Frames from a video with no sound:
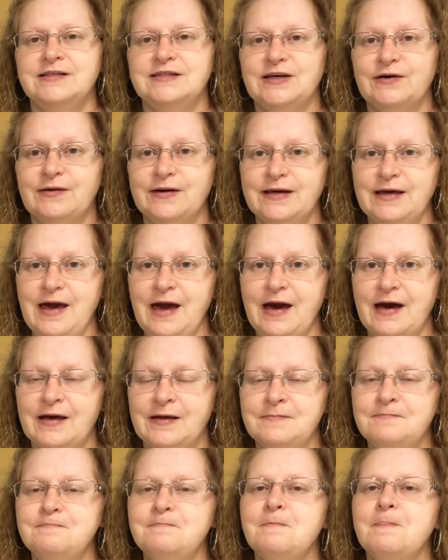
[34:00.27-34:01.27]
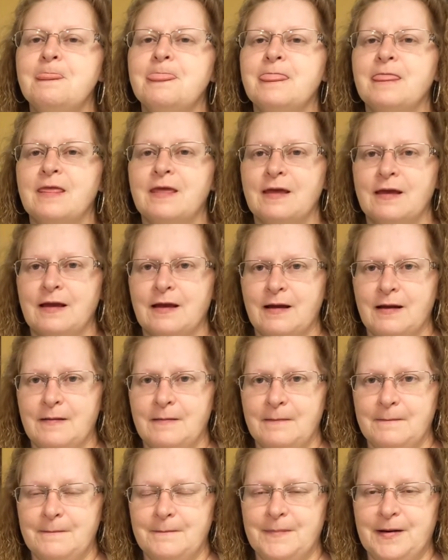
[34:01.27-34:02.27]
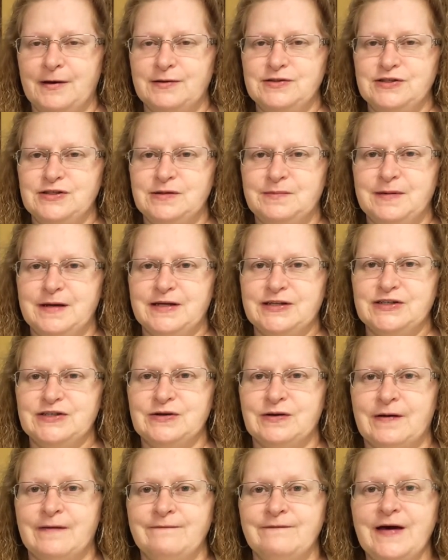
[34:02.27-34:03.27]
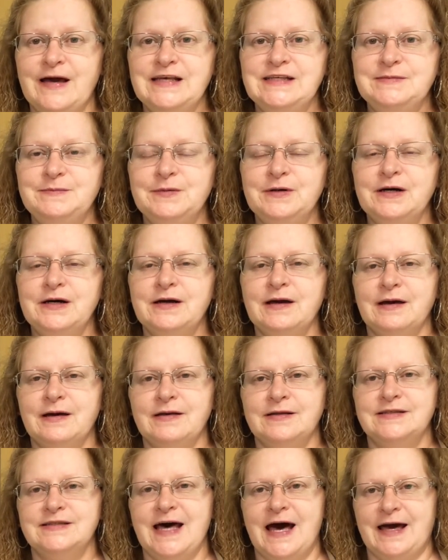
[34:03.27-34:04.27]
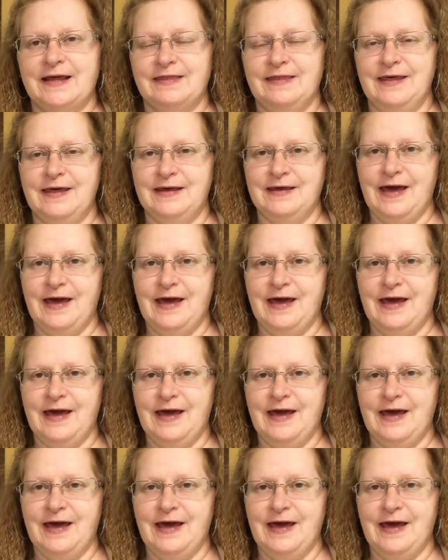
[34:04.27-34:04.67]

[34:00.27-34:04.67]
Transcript: So again, post your picture on Facebook, tag the